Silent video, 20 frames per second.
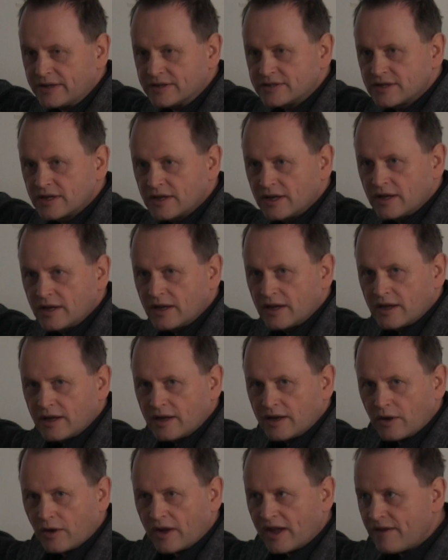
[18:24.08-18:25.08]
range.
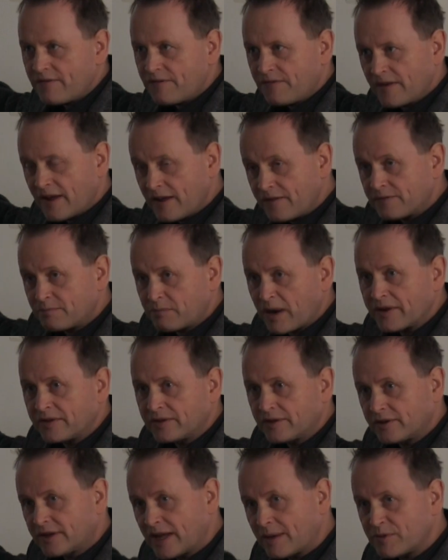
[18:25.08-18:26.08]
Now, if
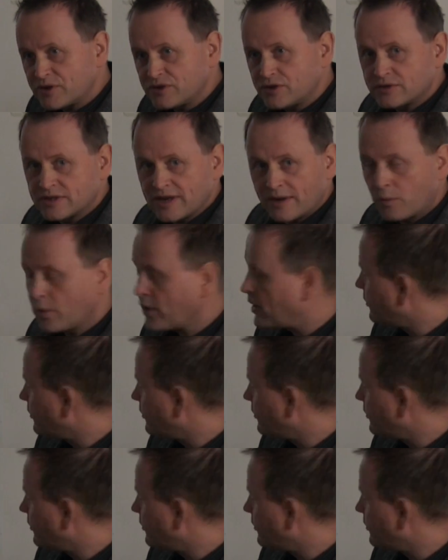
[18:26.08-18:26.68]
planetary temperatures have